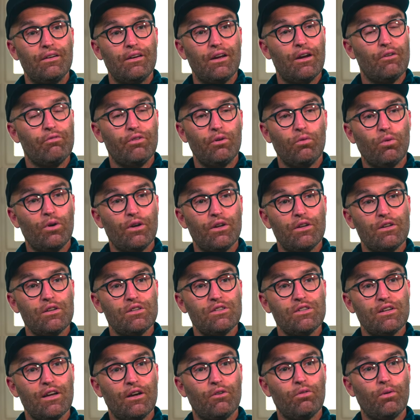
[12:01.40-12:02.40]
everyone in
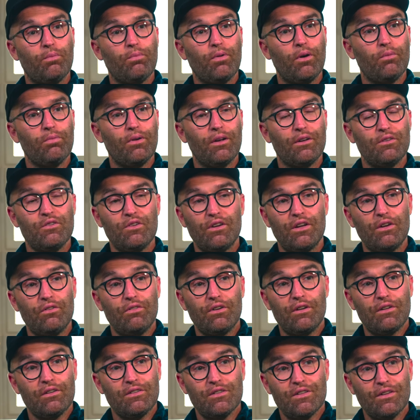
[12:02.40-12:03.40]
the Czech Republic to
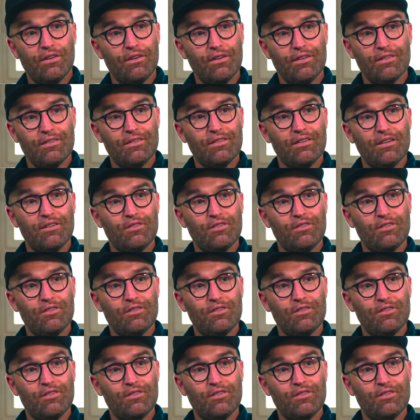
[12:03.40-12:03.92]
give it a chance.